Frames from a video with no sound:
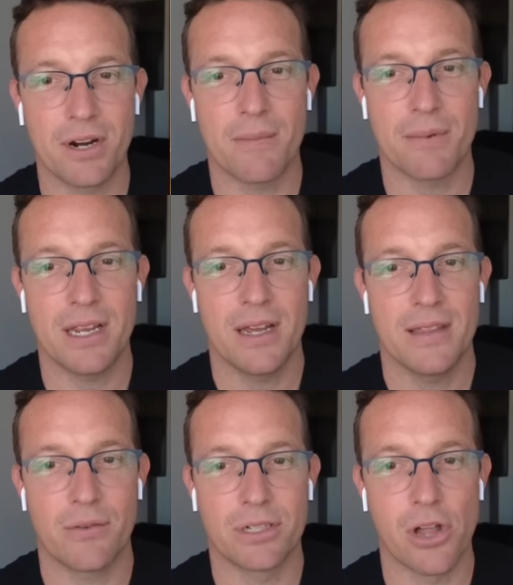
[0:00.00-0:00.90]
company
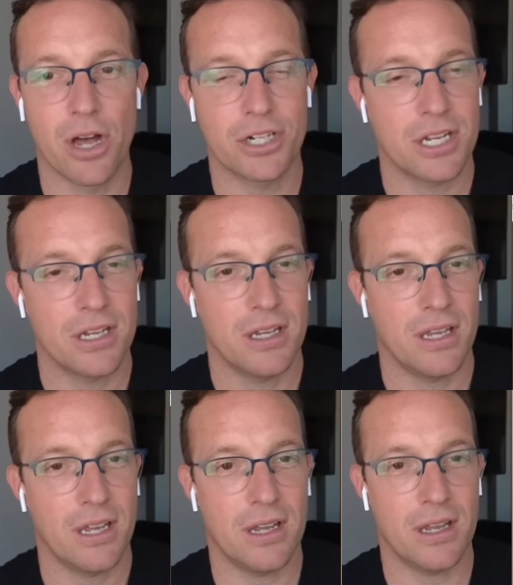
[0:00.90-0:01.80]
that was launched
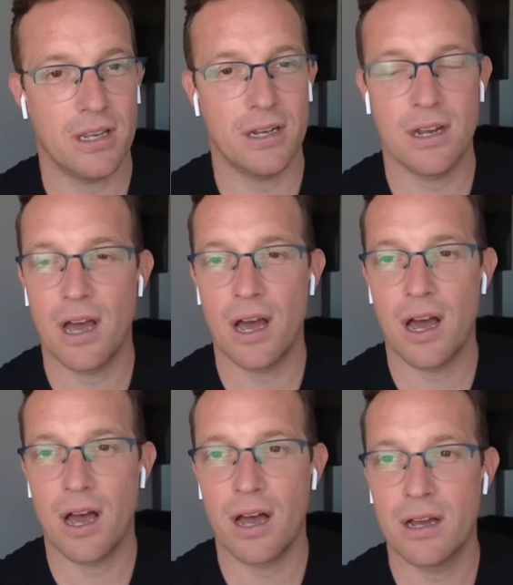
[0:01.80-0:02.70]
in
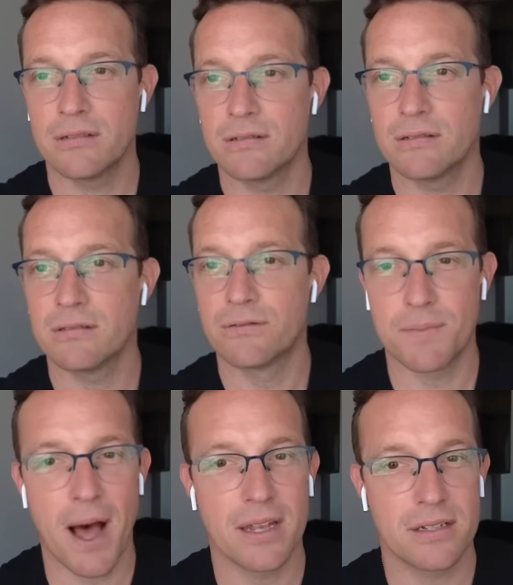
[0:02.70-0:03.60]

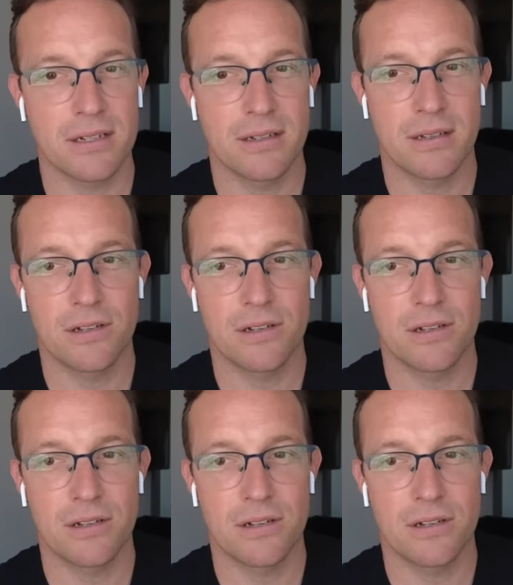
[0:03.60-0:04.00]
response